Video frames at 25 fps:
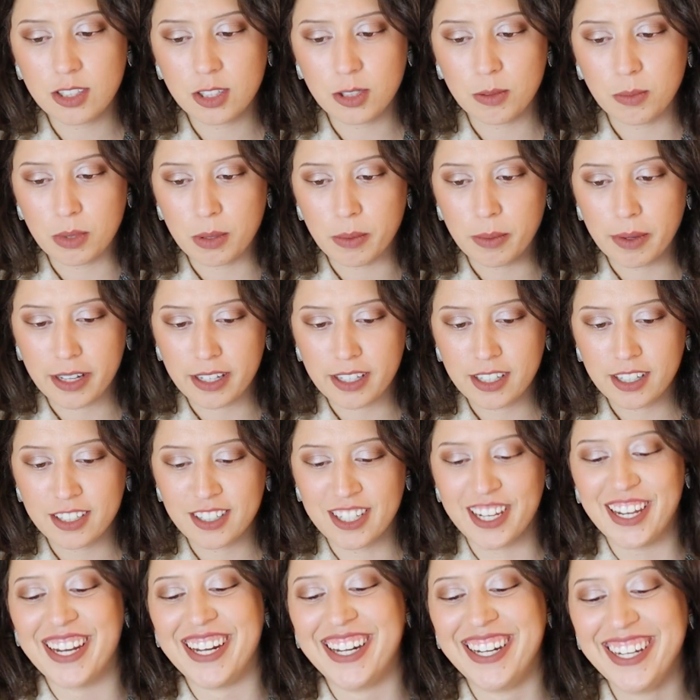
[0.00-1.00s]
should be my
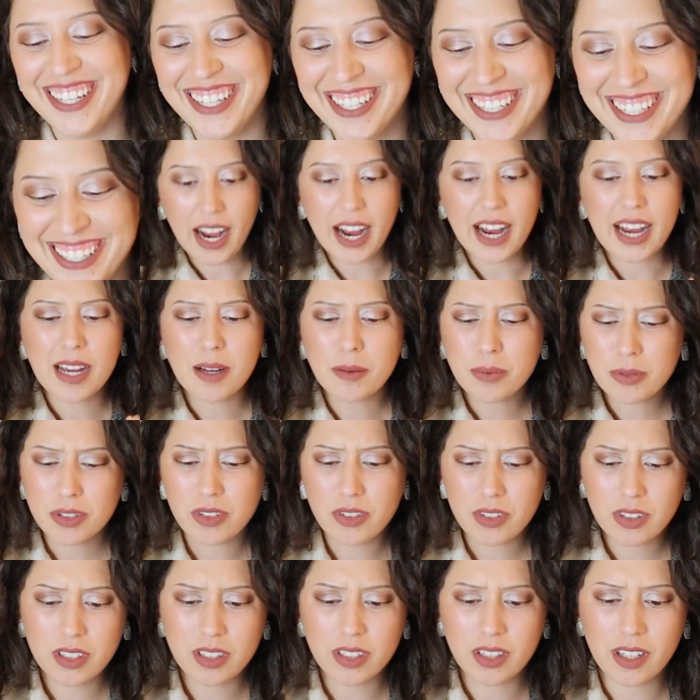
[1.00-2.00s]
kitchen. I
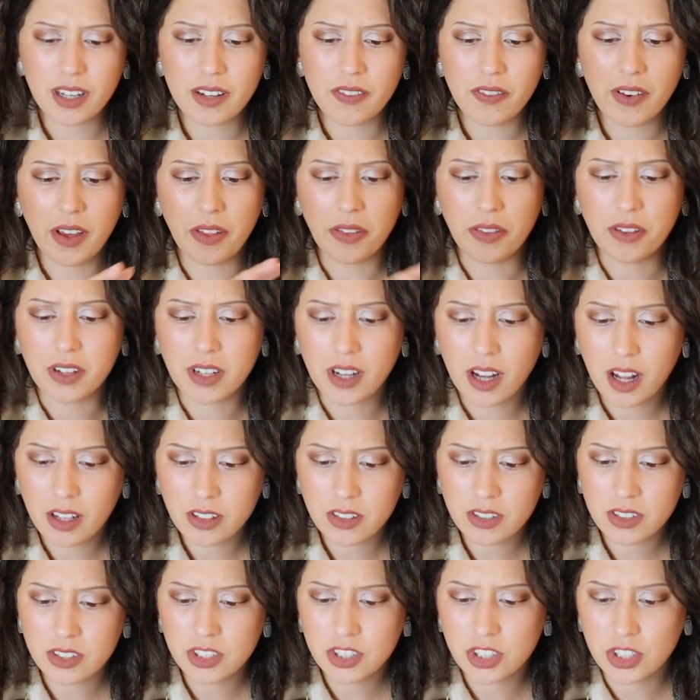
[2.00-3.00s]
absolutely love how the
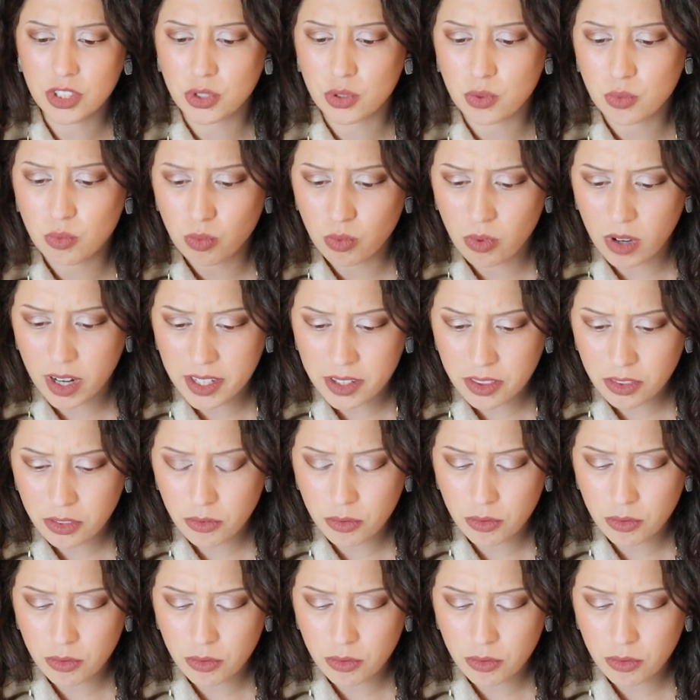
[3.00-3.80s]
colors just run